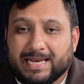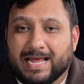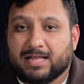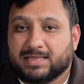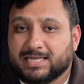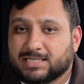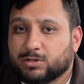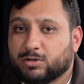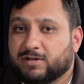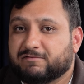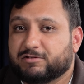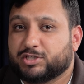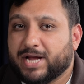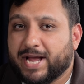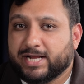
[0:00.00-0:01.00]
now this could have
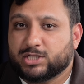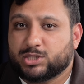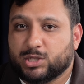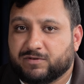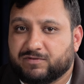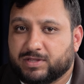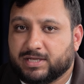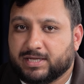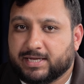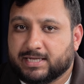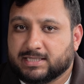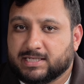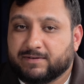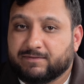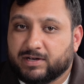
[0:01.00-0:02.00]
changed over the
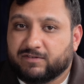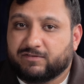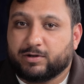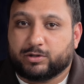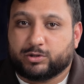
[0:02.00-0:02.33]
years, even if you're